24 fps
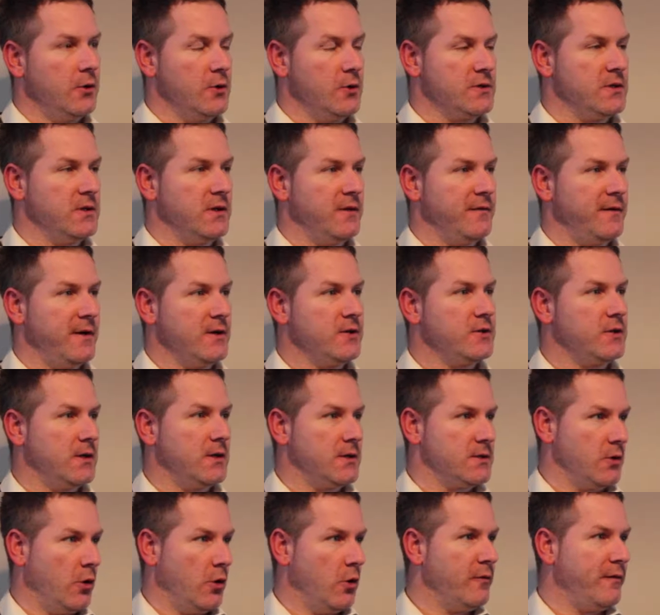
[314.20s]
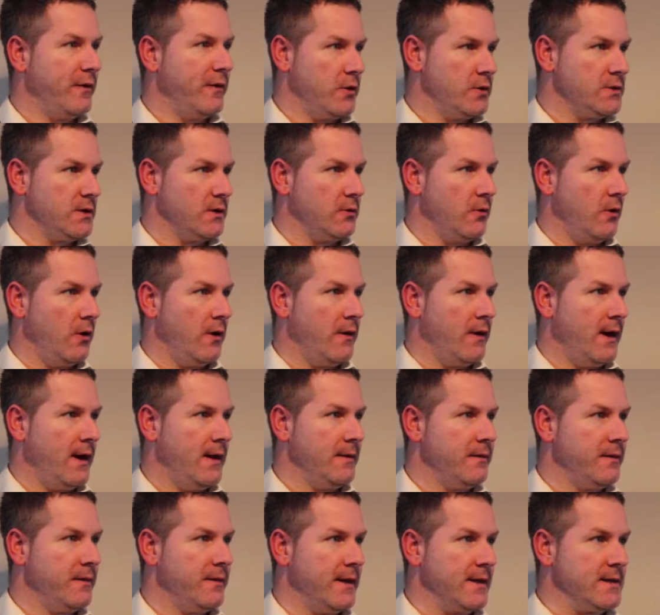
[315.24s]
Using DaVinci Resolve, I use a lot of that
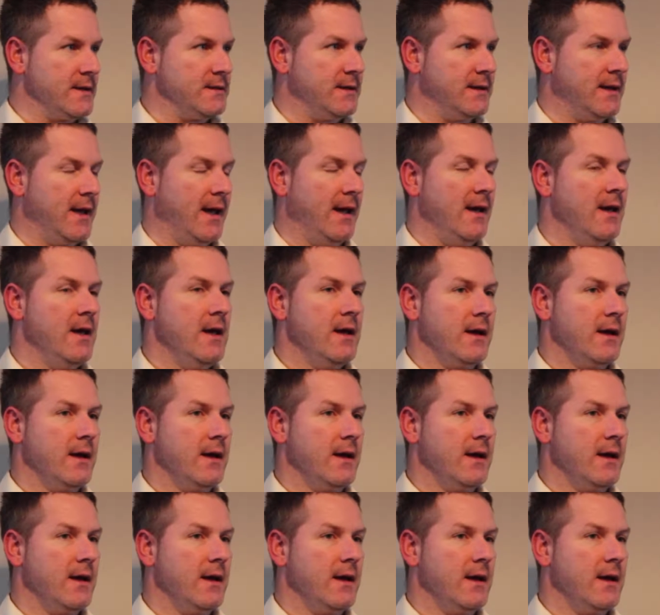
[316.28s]
and things to get,